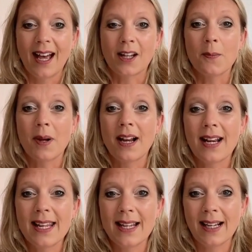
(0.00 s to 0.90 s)
a
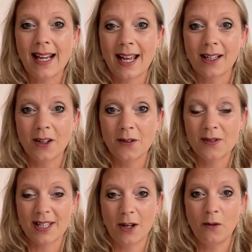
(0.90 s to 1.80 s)
complete lack of
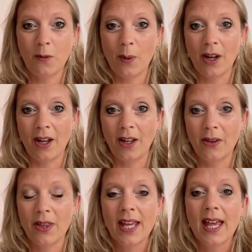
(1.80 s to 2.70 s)
self-worth,